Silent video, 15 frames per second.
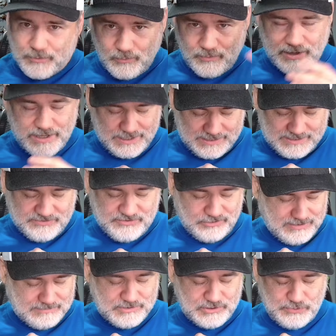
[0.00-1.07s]
wanted it, so
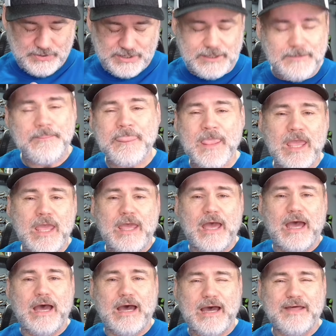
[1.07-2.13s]
I'm doing it.
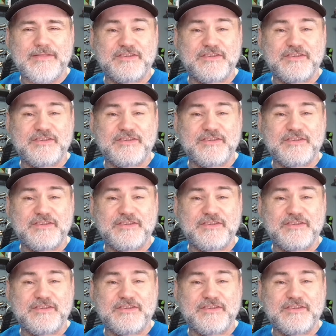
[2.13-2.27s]
The